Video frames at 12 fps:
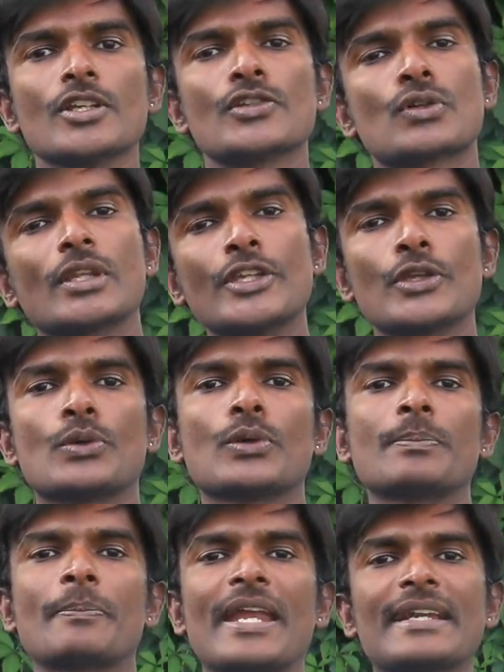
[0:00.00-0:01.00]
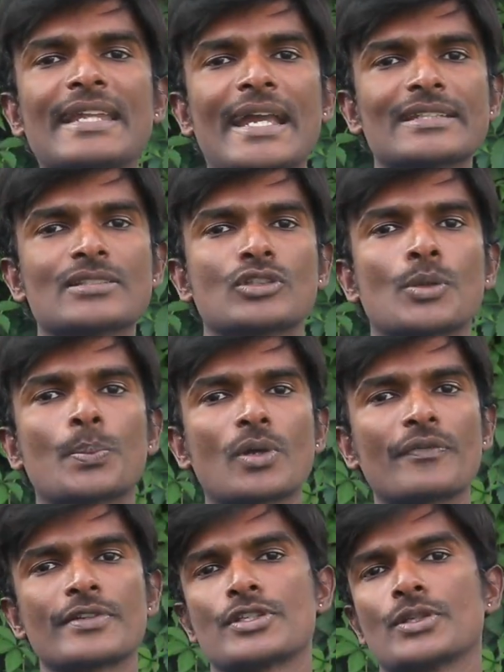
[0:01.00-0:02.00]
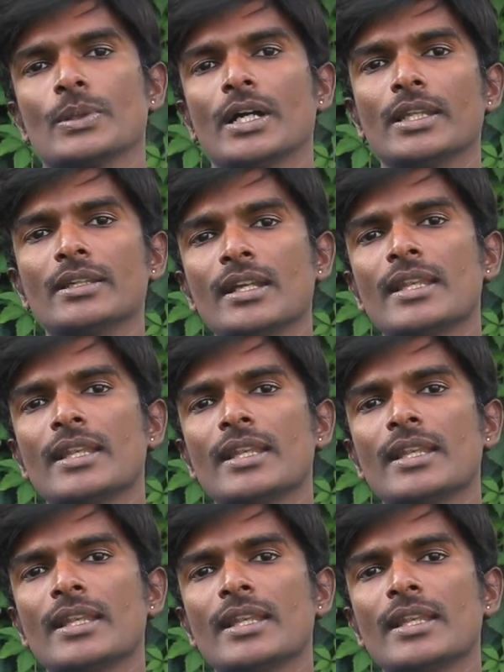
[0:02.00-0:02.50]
so that you don't pay taxes on the profits you earn.